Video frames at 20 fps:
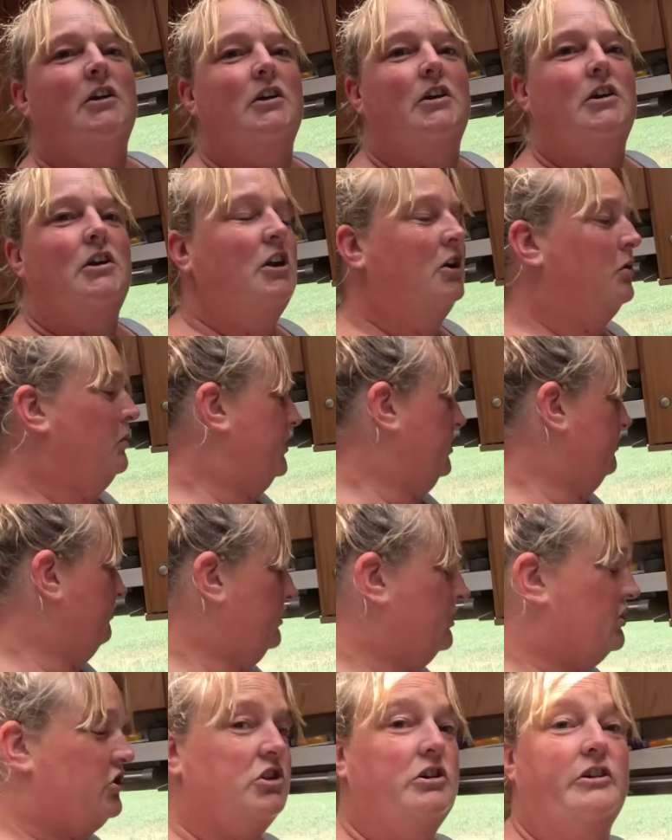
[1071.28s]
you know when you're
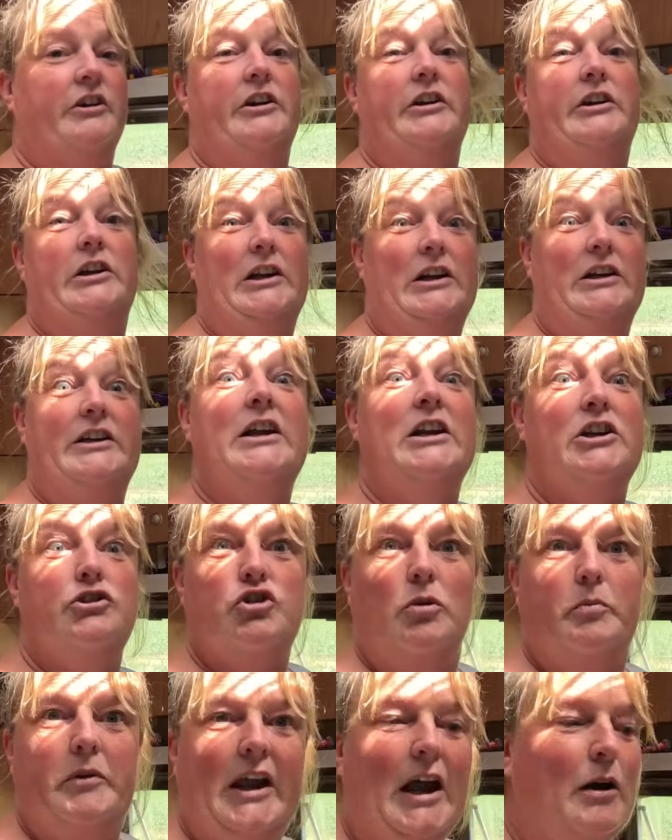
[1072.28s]
in the shower, and I nearly
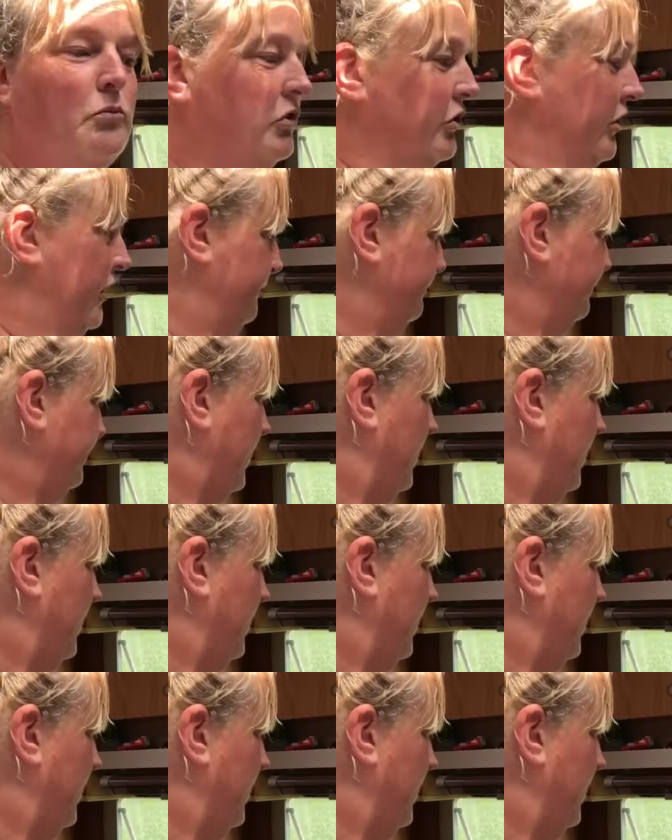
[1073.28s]
dropped the camera then,